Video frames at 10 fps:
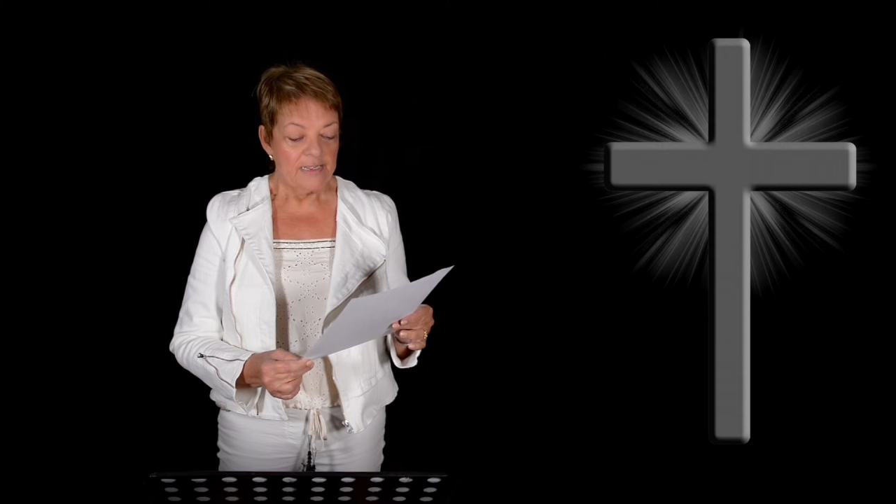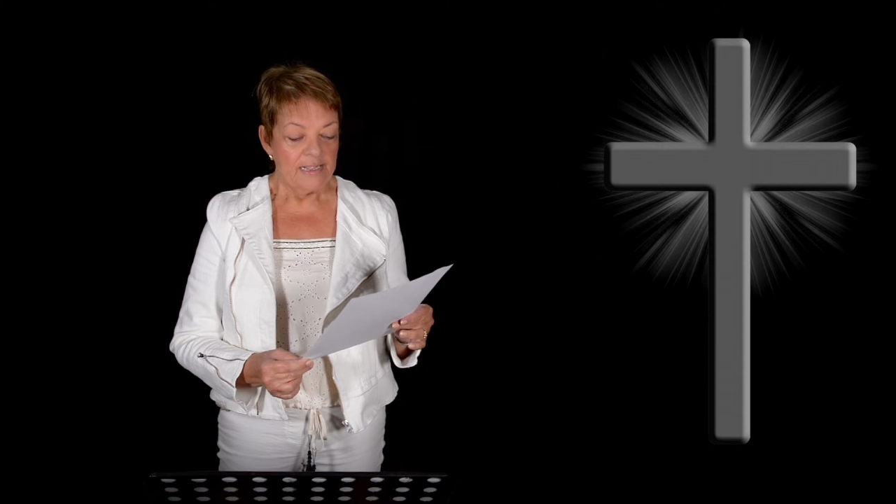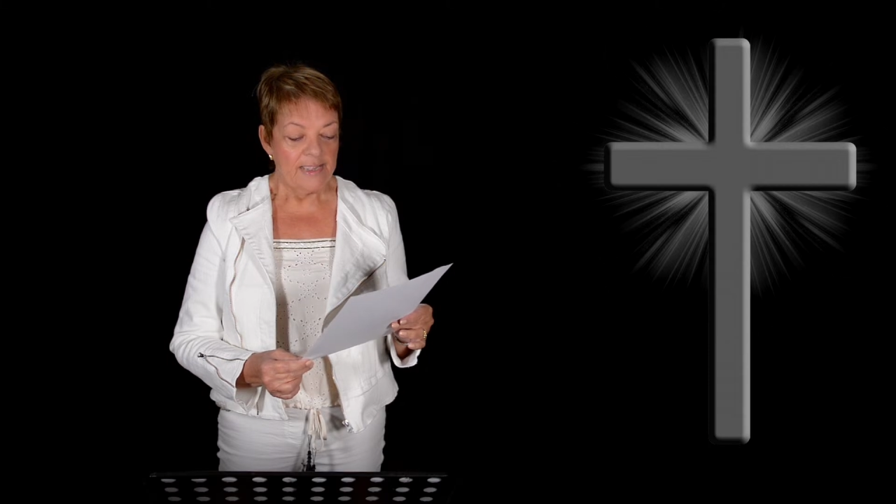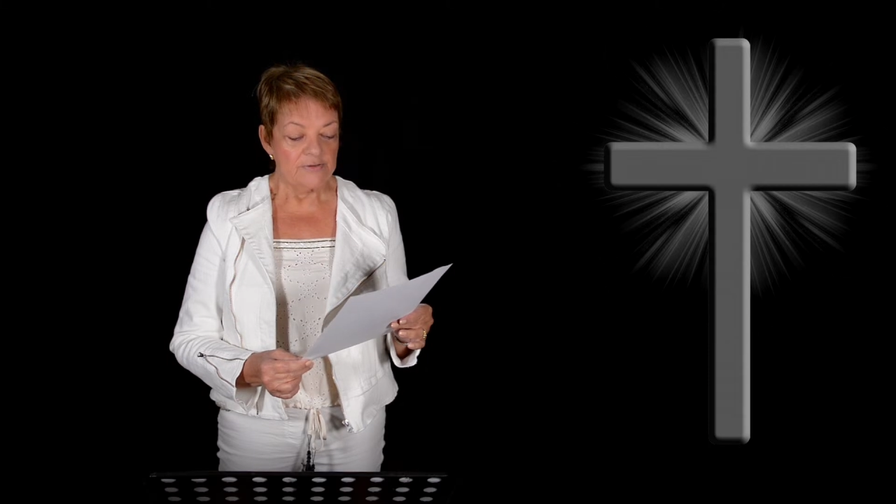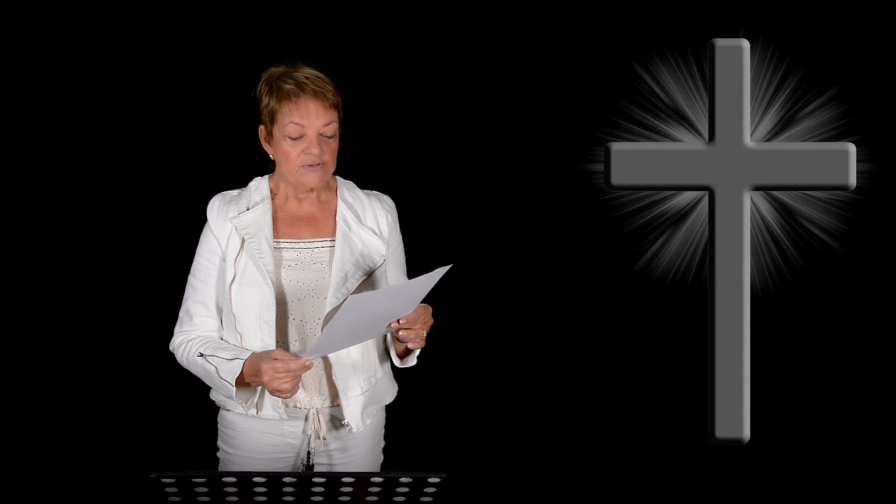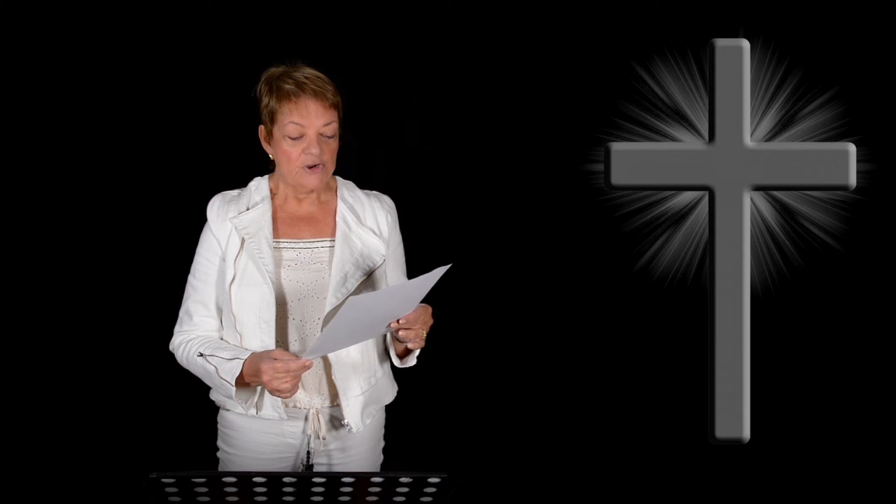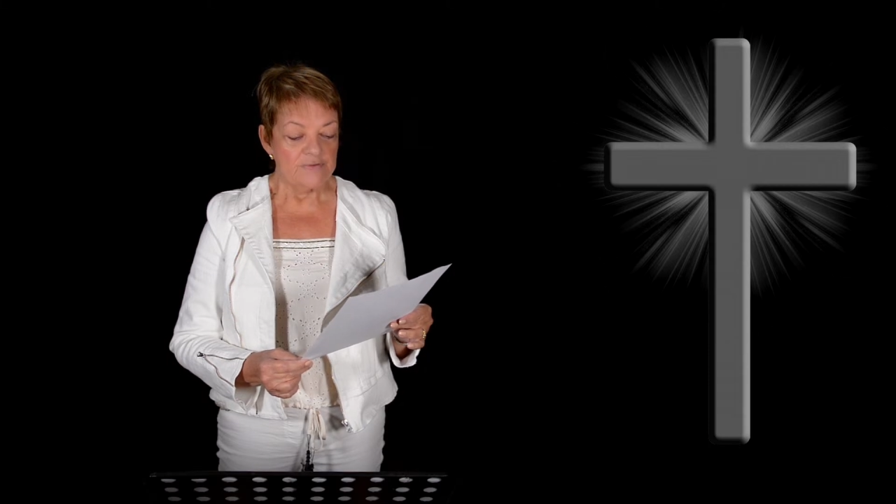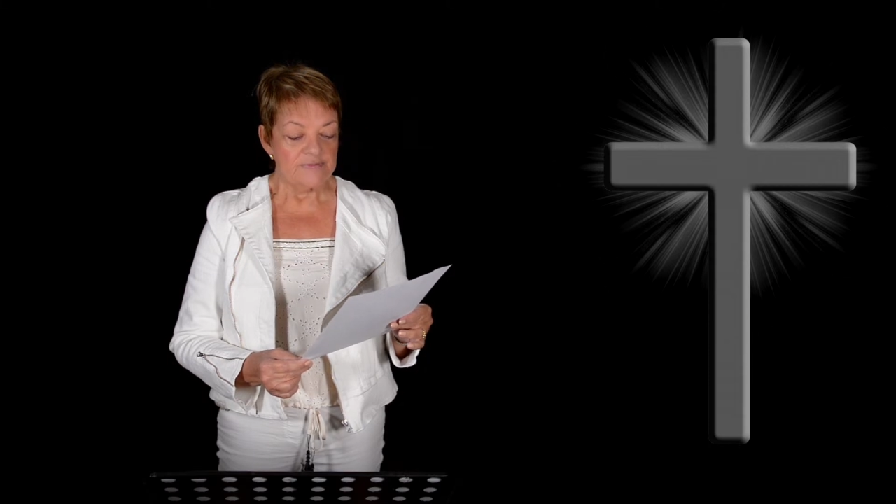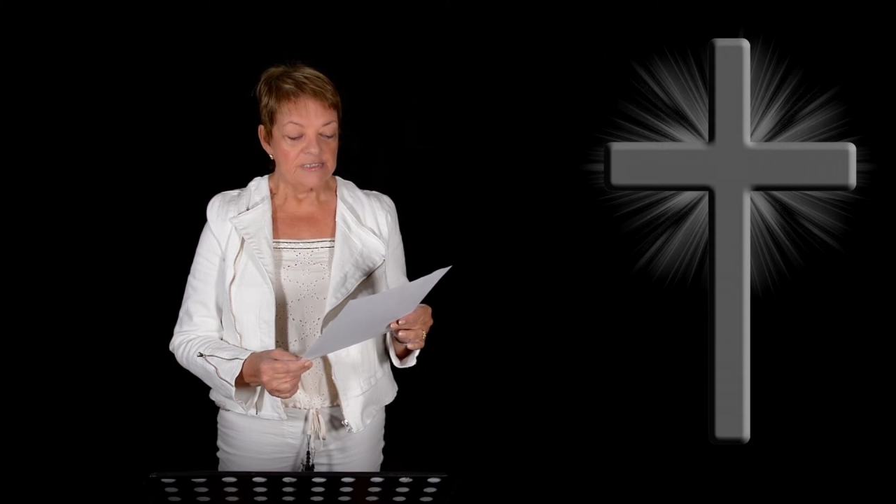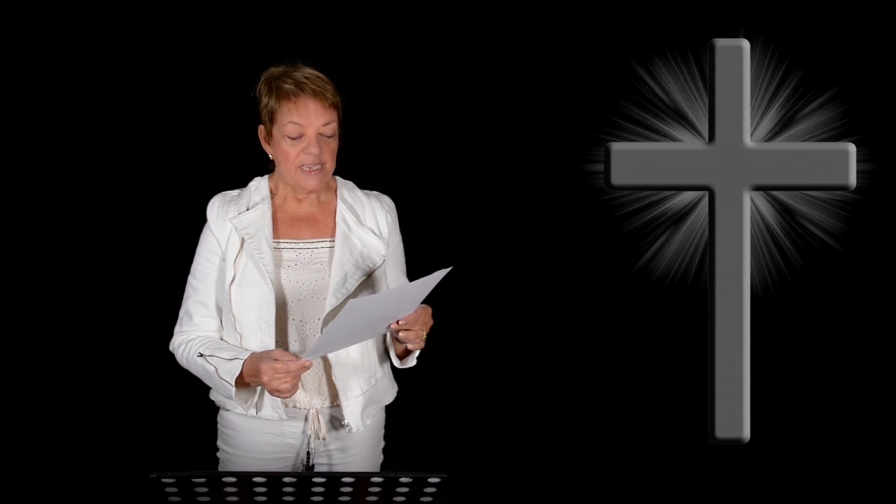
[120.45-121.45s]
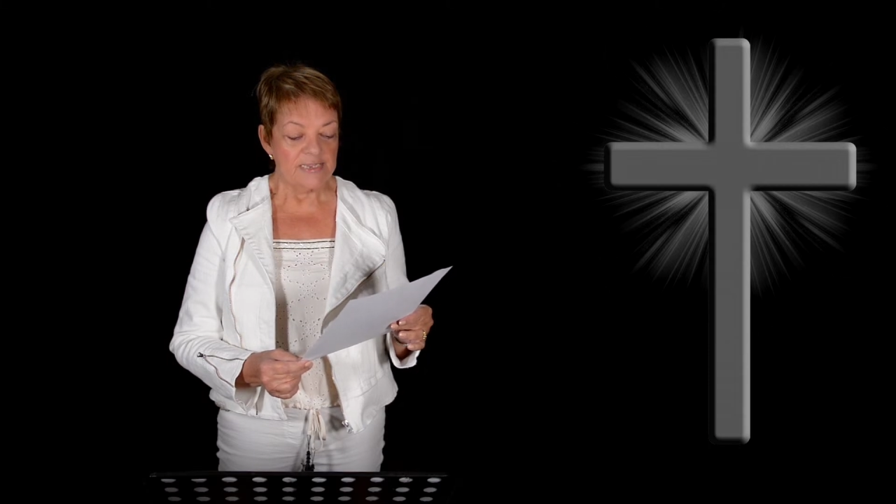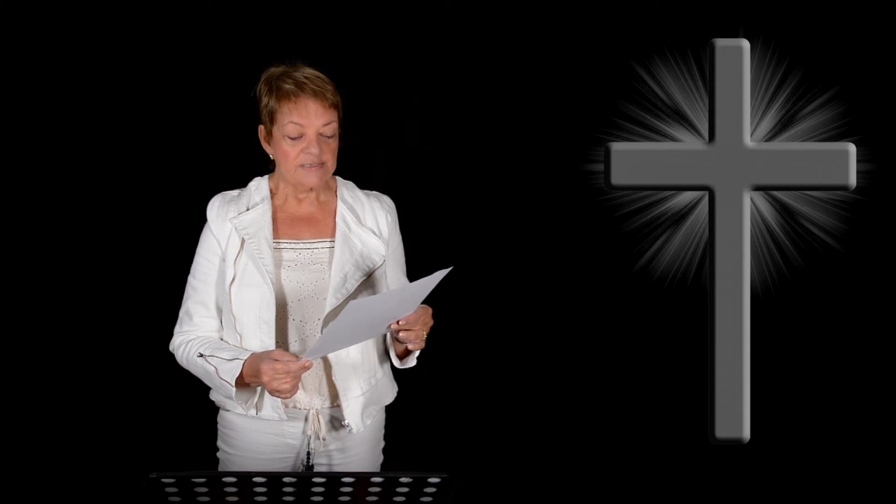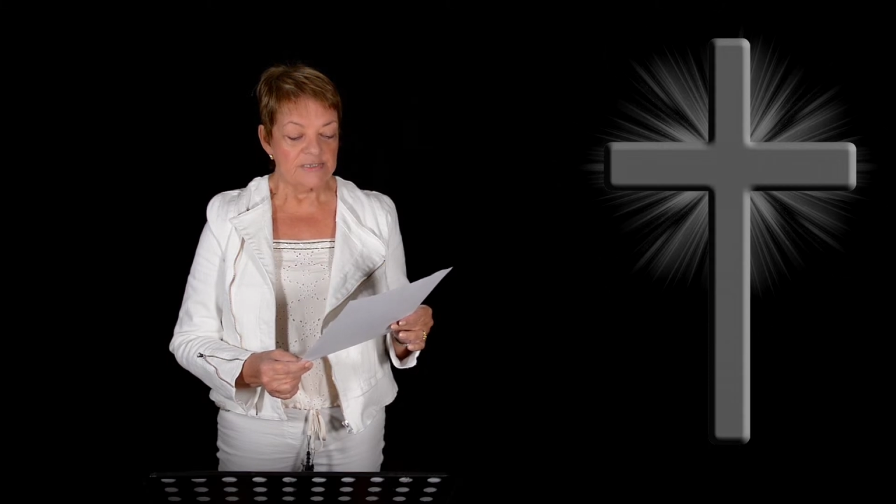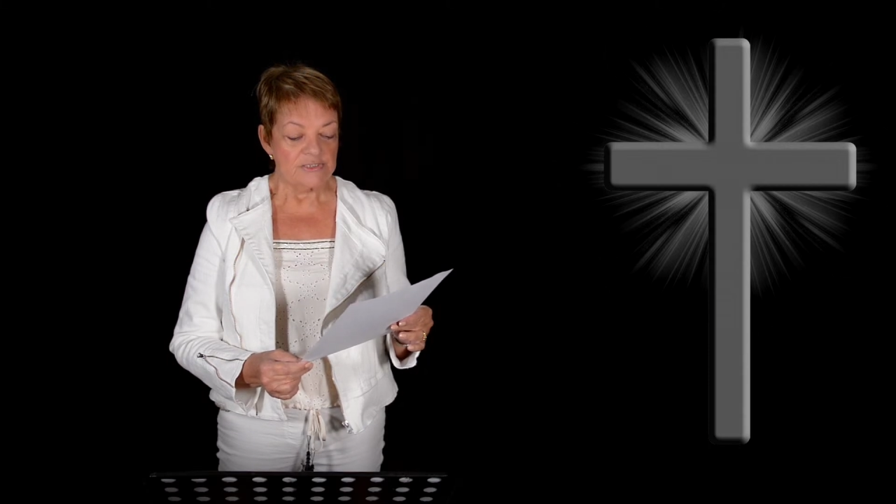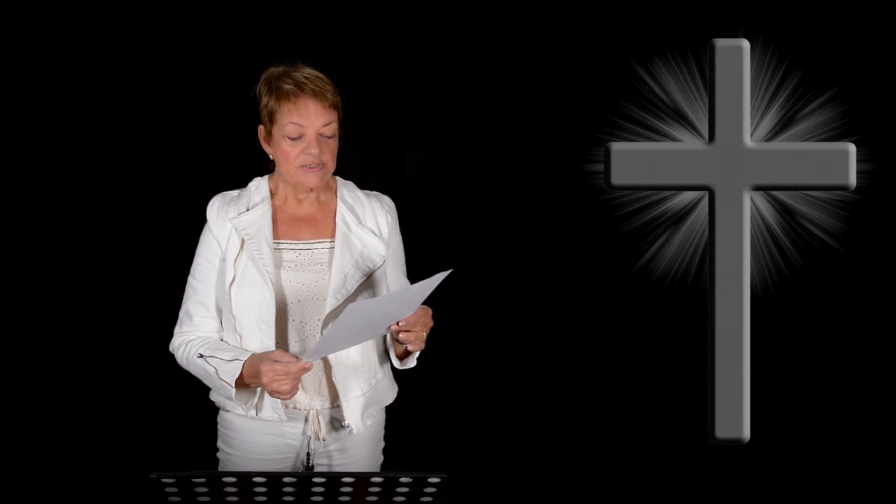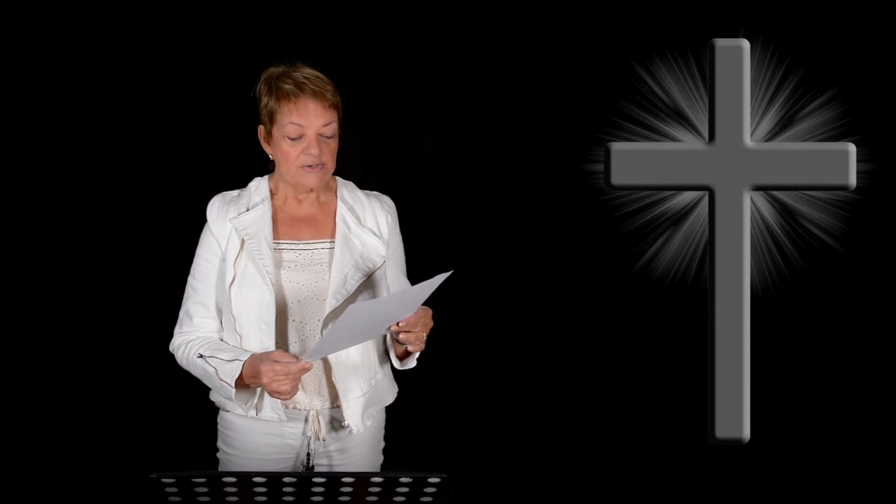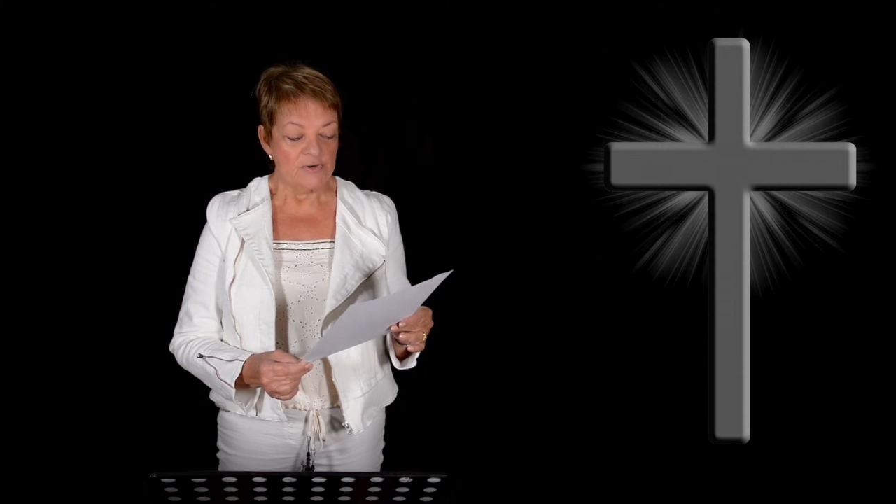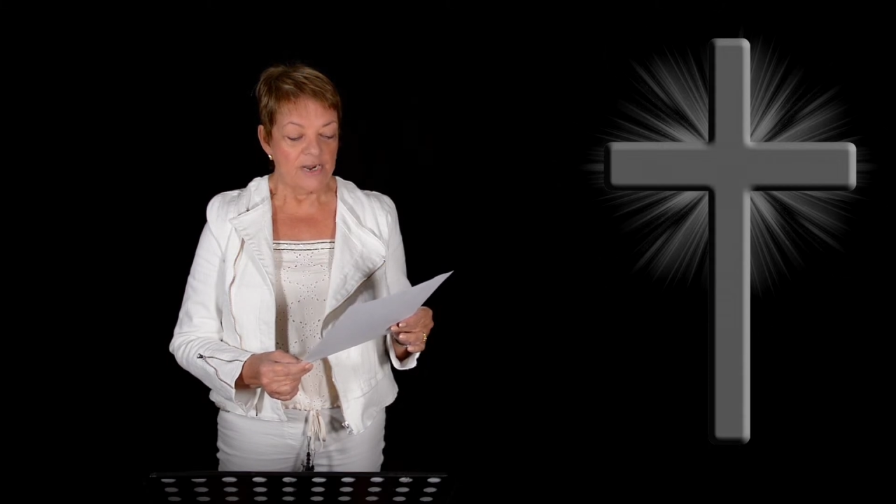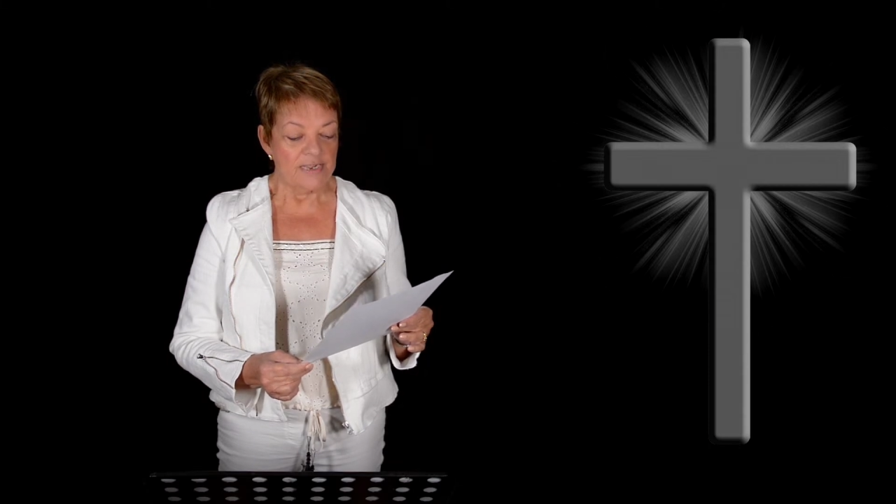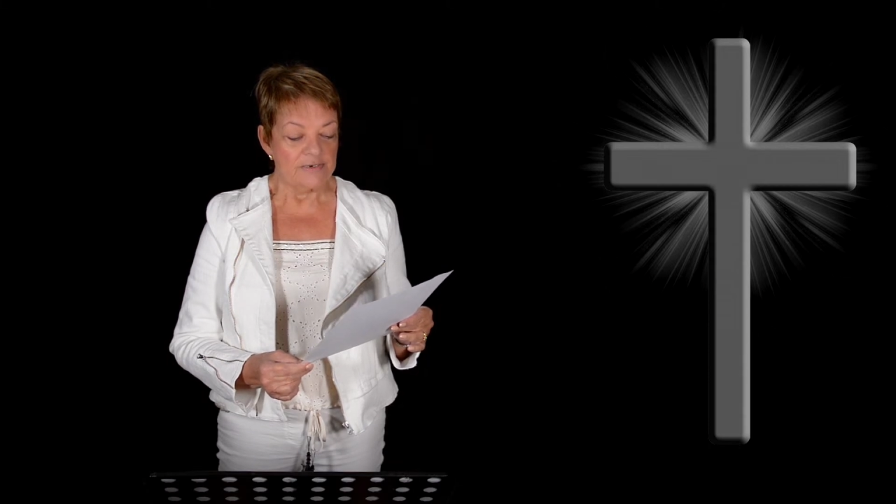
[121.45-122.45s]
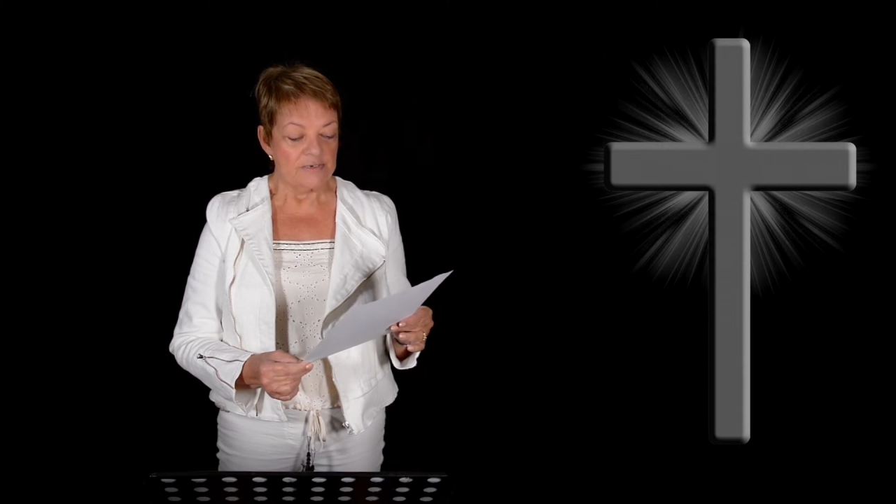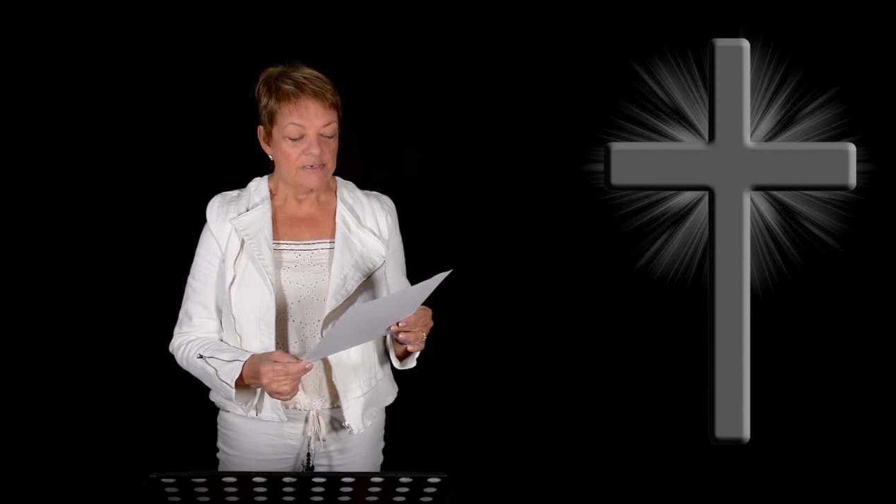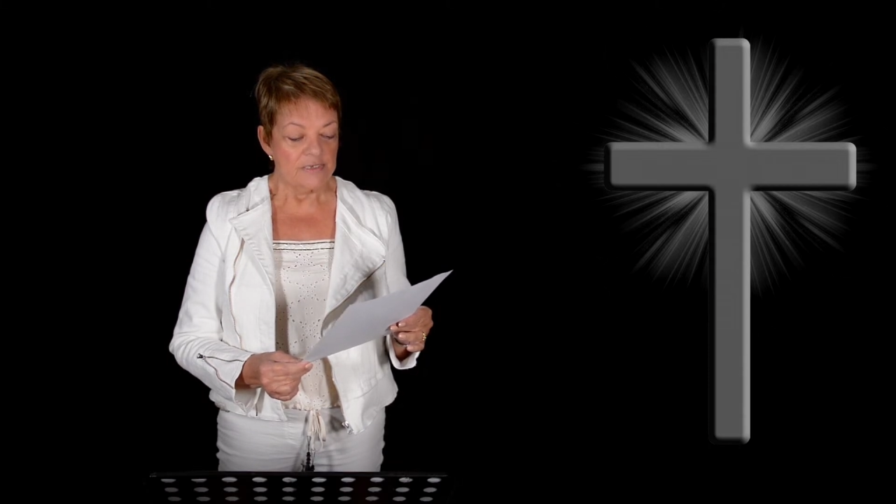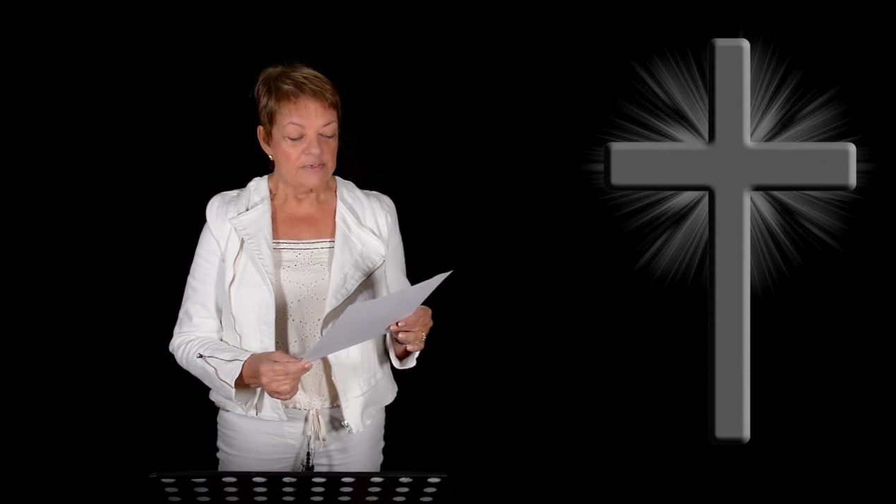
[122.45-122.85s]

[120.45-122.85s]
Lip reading: and drove stakes into the ground